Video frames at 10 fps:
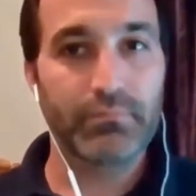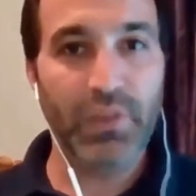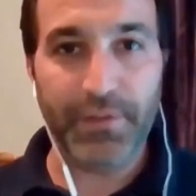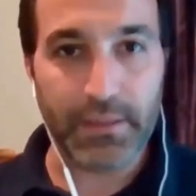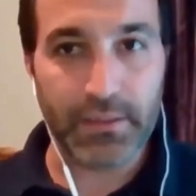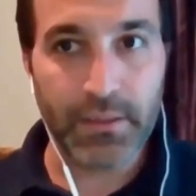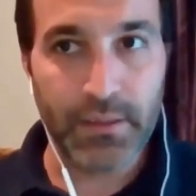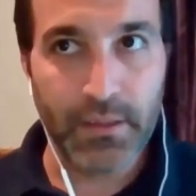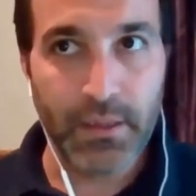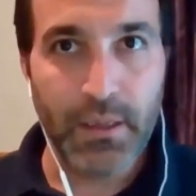Perfect.
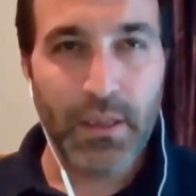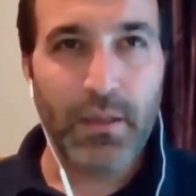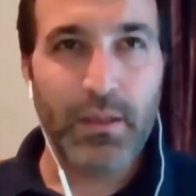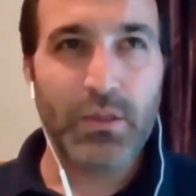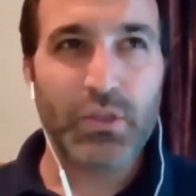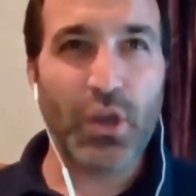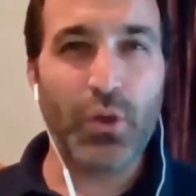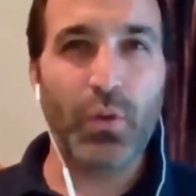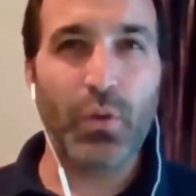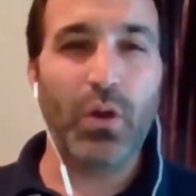
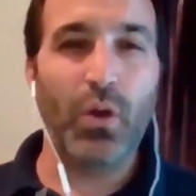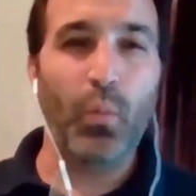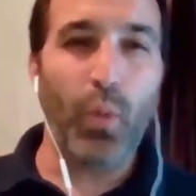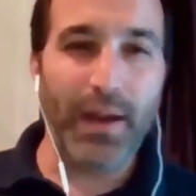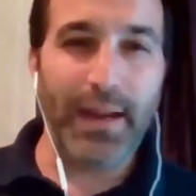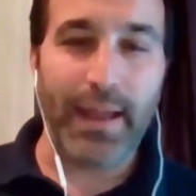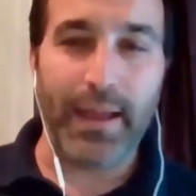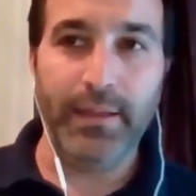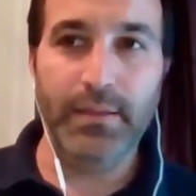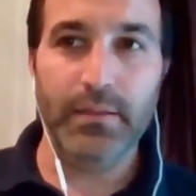So, on one
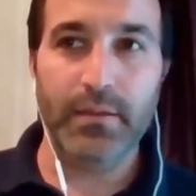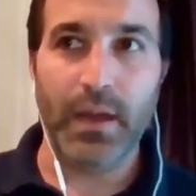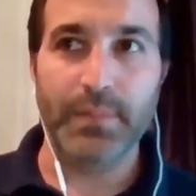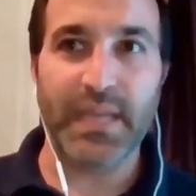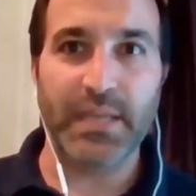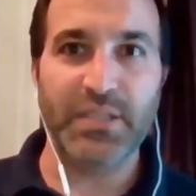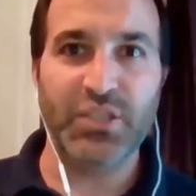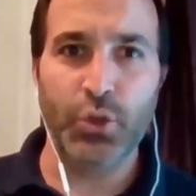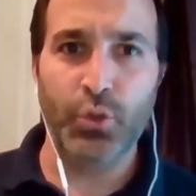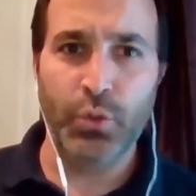hand, I'm saying
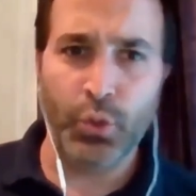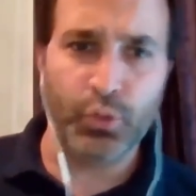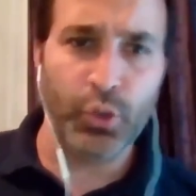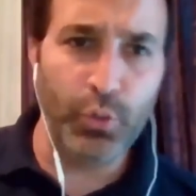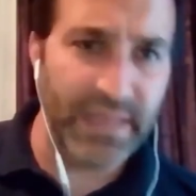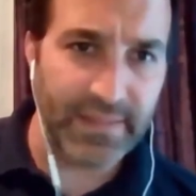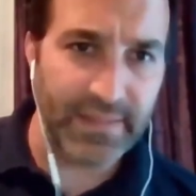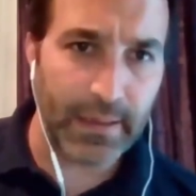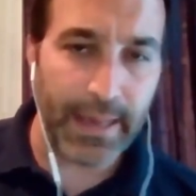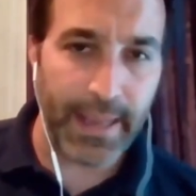to you, you do need
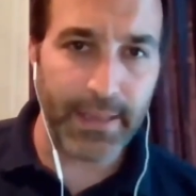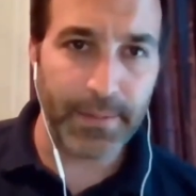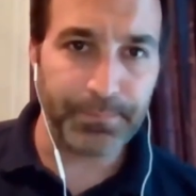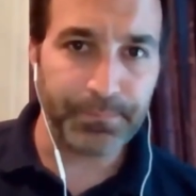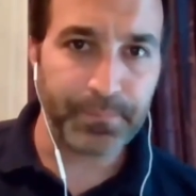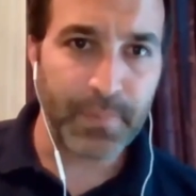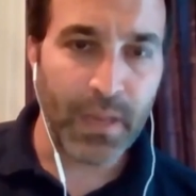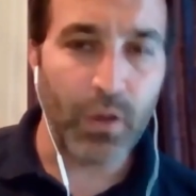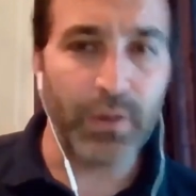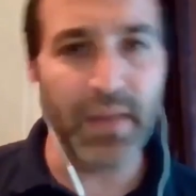the click.
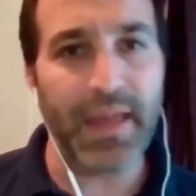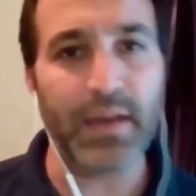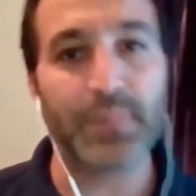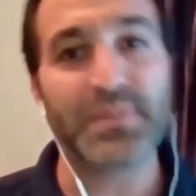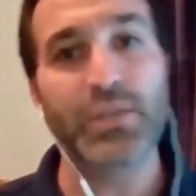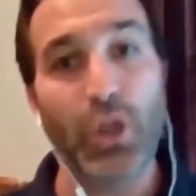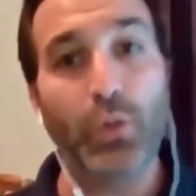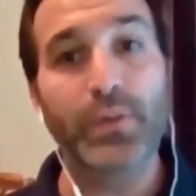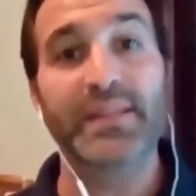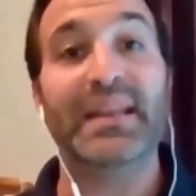On the other hand, I'm saying you
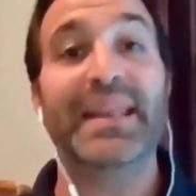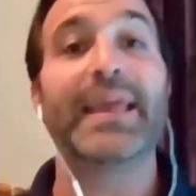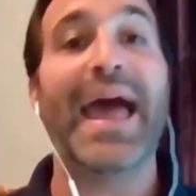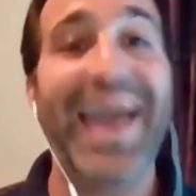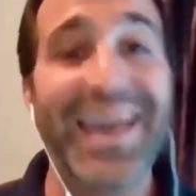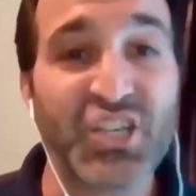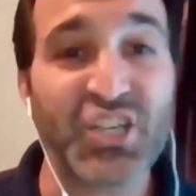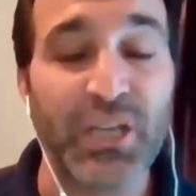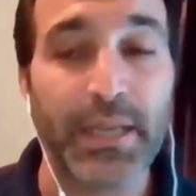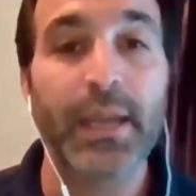don't need the click.
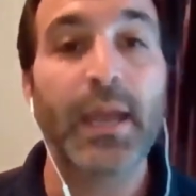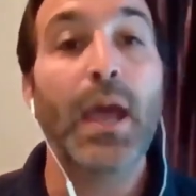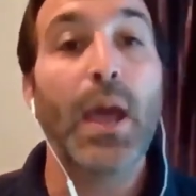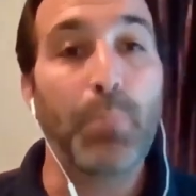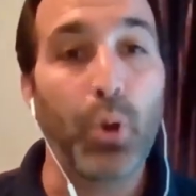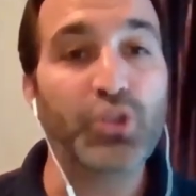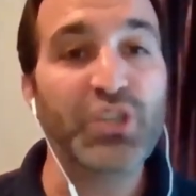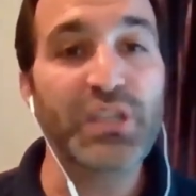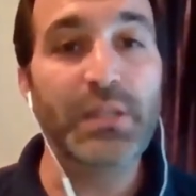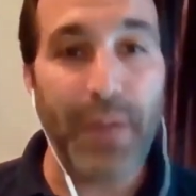Actually,
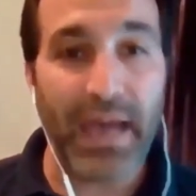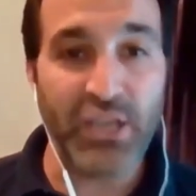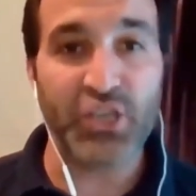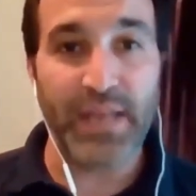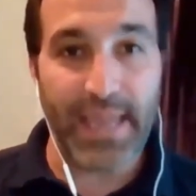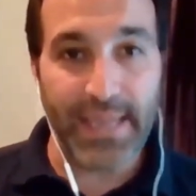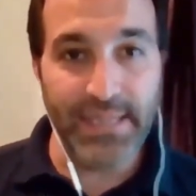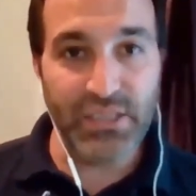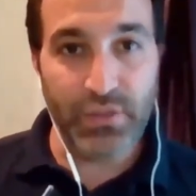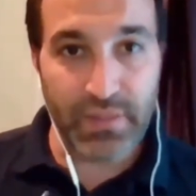putting the patient
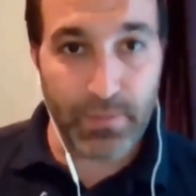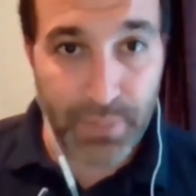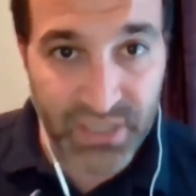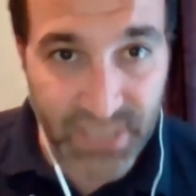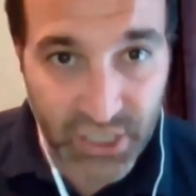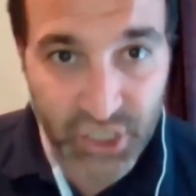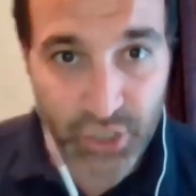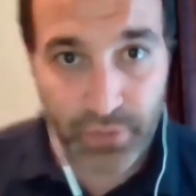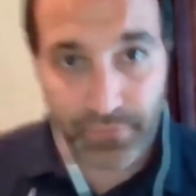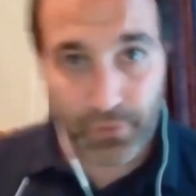into the
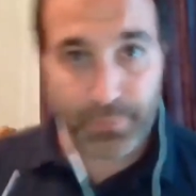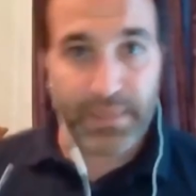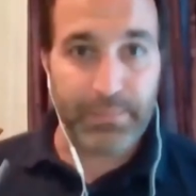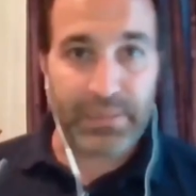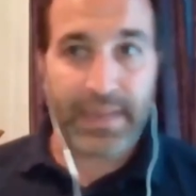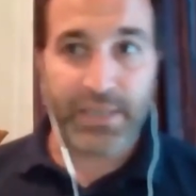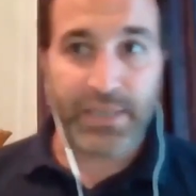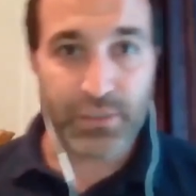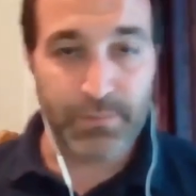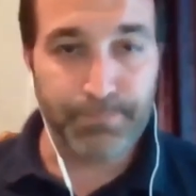position for the
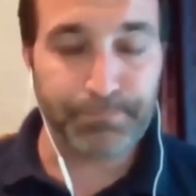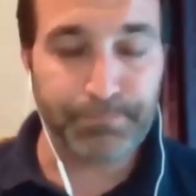manipulation